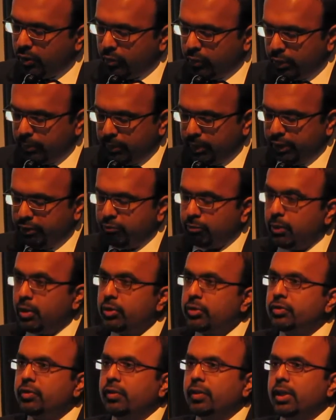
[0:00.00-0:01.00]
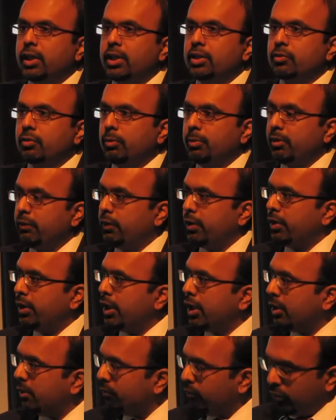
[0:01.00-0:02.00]
We believe most of these will be very
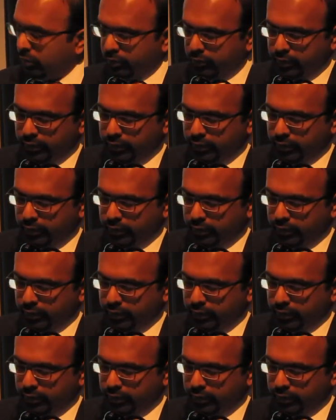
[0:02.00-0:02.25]
helpful